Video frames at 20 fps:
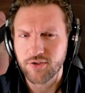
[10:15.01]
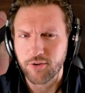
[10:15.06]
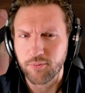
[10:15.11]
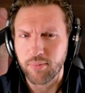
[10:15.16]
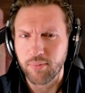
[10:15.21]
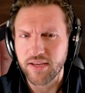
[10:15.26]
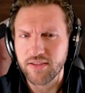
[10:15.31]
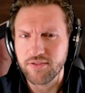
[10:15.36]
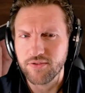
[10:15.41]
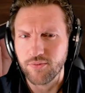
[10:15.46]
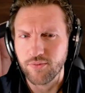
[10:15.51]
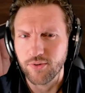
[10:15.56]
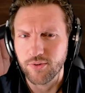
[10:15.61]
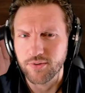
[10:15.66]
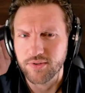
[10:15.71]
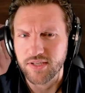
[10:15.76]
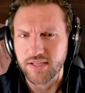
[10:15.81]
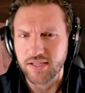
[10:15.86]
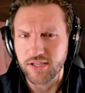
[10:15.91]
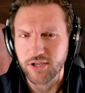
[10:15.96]
sort of bend the
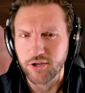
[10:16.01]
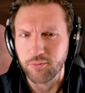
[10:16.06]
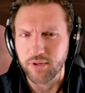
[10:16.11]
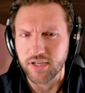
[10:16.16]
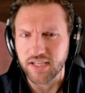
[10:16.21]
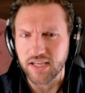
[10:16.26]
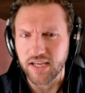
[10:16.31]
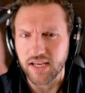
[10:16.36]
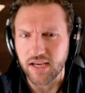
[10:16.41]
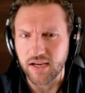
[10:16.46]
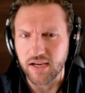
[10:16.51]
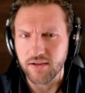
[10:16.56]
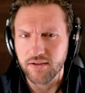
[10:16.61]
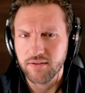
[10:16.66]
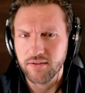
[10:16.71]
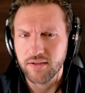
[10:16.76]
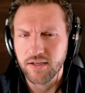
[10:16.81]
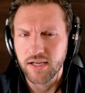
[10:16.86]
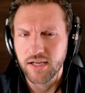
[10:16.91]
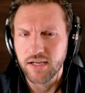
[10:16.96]
rules a little bit
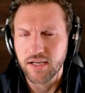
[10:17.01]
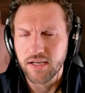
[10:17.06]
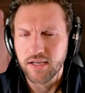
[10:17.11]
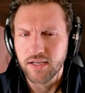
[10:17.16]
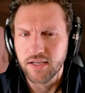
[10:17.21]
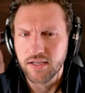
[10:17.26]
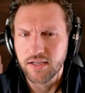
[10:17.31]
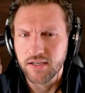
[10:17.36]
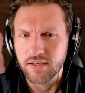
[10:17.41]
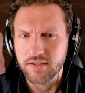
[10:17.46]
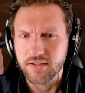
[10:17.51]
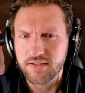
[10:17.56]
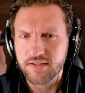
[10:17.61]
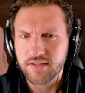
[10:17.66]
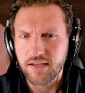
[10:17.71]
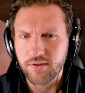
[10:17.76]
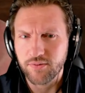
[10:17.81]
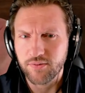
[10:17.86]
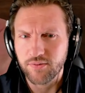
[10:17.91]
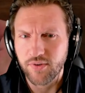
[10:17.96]
here.
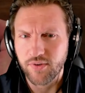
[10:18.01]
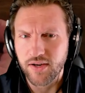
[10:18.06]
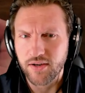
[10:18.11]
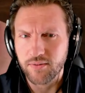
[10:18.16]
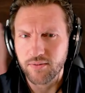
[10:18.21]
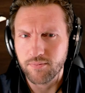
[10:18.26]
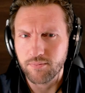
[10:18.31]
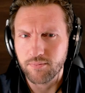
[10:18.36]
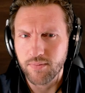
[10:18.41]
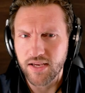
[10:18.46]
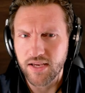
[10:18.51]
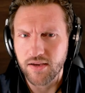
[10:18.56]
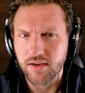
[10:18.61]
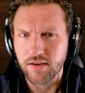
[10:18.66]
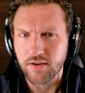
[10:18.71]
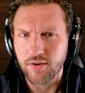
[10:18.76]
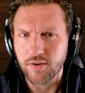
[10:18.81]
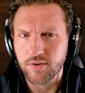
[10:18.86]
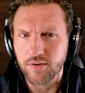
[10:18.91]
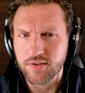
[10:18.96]
Instead of
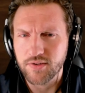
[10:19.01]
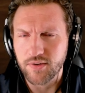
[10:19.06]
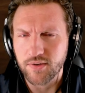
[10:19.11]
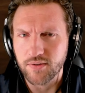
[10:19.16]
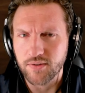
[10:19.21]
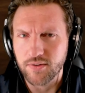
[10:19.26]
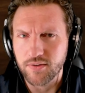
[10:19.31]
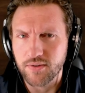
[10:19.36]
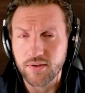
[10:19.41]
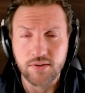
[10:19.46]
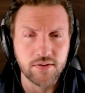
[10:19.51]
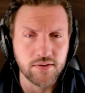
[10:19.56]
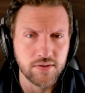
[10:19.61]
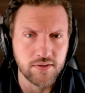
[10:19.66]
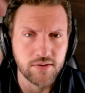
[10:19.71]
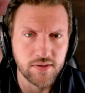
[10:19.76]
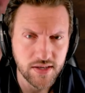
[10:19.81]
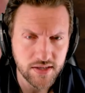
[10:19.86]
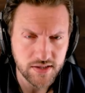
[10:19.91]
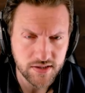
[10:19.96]
making notes on
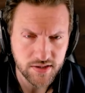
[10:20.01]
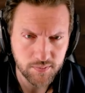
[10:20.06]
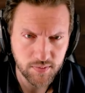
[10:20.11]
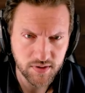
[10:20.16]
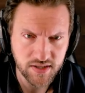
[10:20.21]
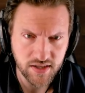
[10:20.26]
this